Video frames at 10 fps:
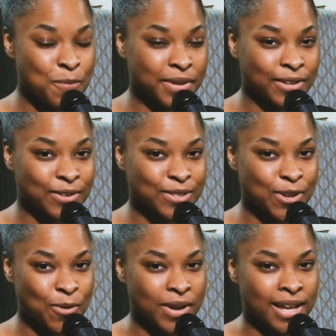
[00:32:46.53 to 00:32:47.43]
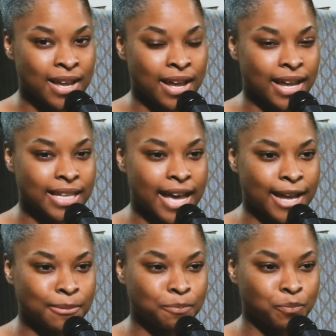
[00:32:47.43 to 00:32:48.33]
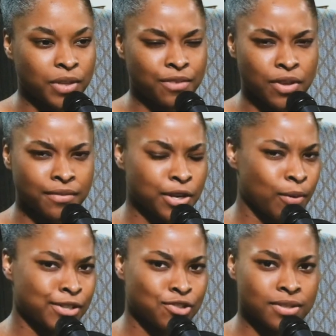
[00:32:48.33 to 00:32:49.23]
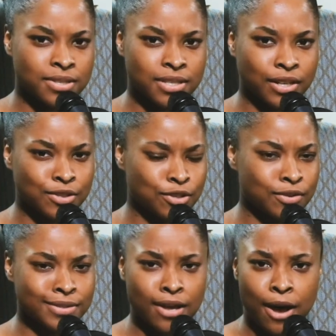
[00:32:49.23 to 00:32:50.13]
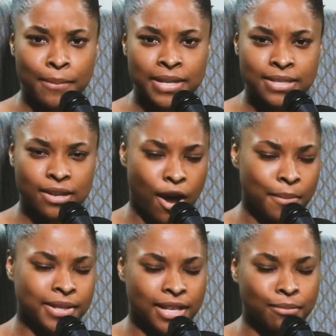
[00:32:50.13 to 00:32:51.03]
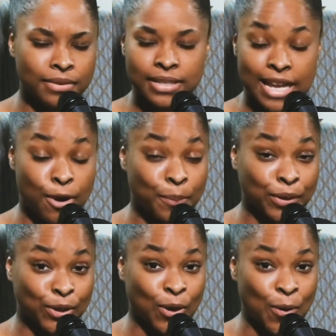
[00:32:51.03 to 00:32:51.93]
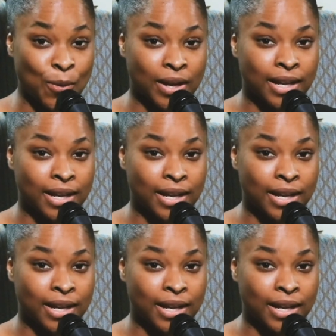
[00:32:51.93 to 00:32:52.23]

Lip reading: So again, if you have any questions, concerns, comments, comment them down below.